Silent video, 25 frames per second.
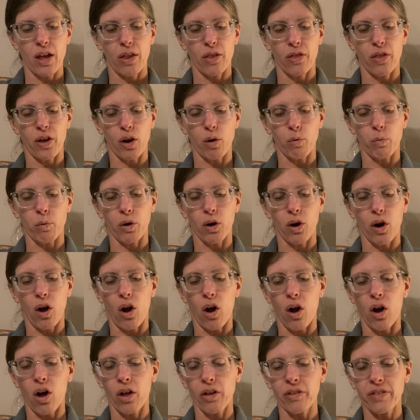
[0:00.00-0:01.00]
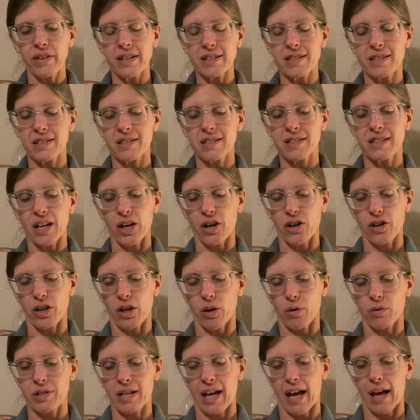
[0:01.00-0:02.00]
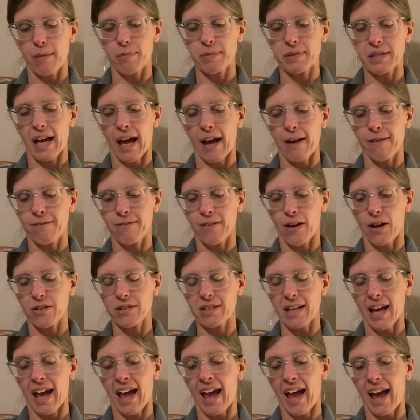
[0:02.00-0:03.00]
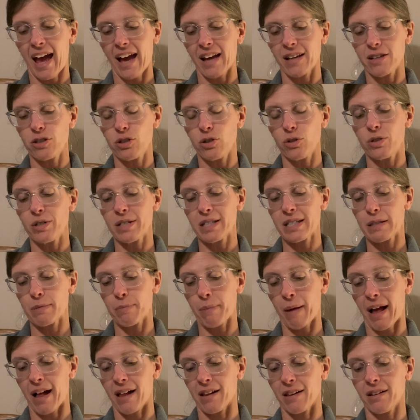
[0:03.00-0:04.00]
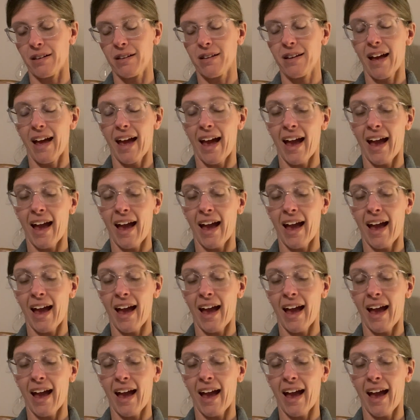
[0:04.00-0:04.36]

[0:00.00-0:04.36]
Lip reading: there were all these stereotypes I felt I had to dispel.